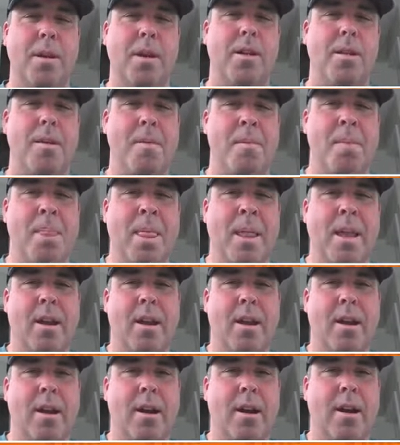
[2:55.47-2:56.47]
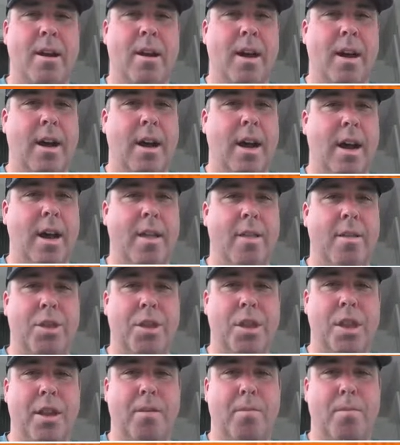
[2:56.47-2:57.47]
And uh, I
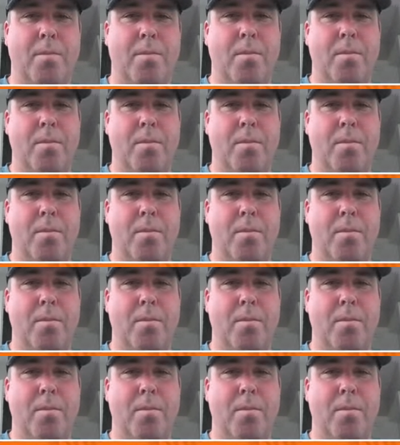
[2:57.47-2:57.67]
think